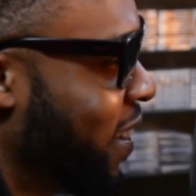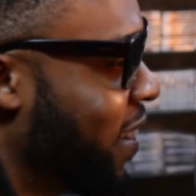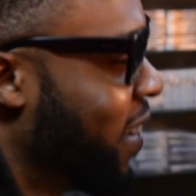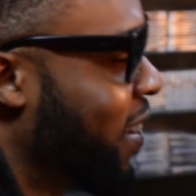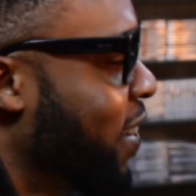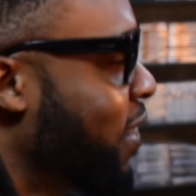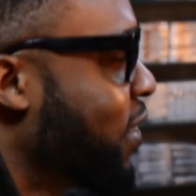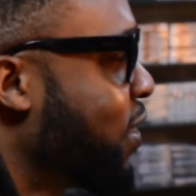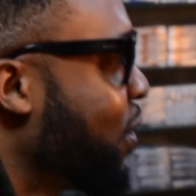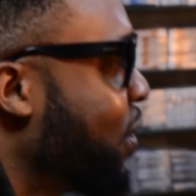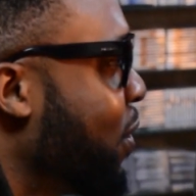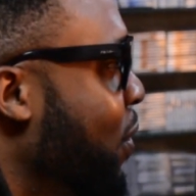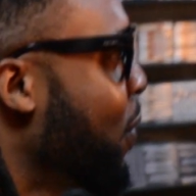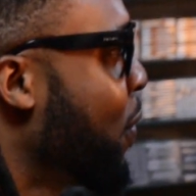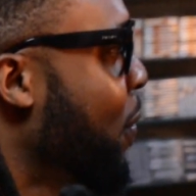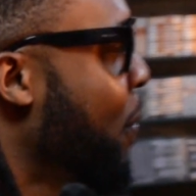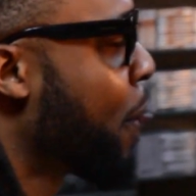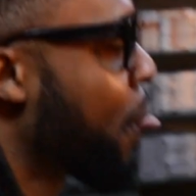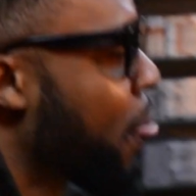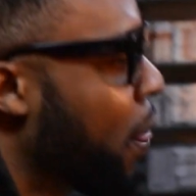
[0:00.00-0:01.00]
Yeah,
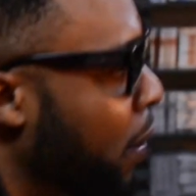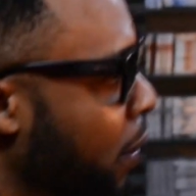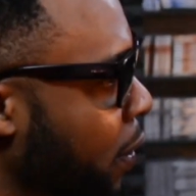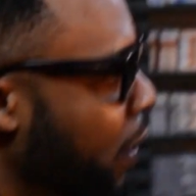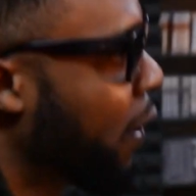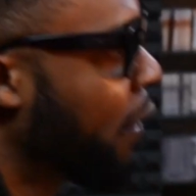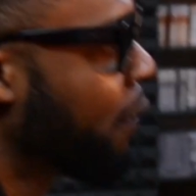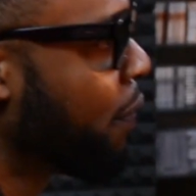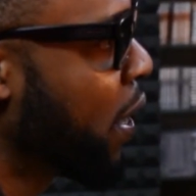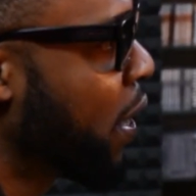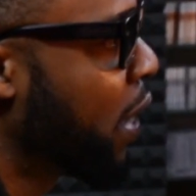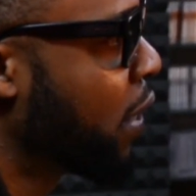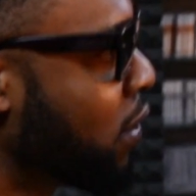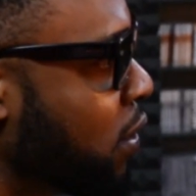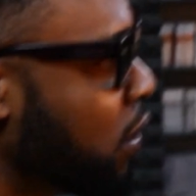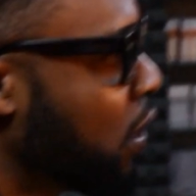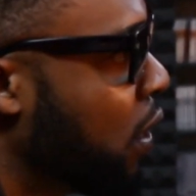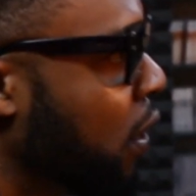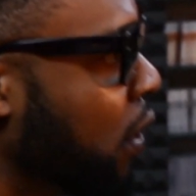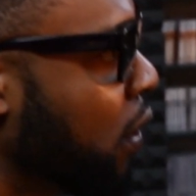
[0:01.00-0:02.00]
so, yeah, that's
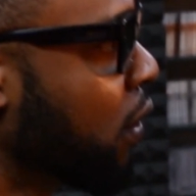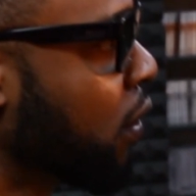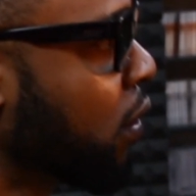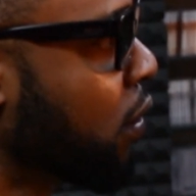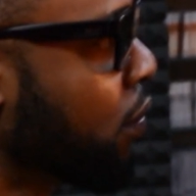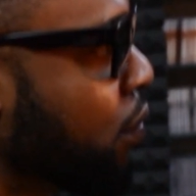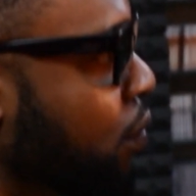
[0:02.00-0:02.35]
the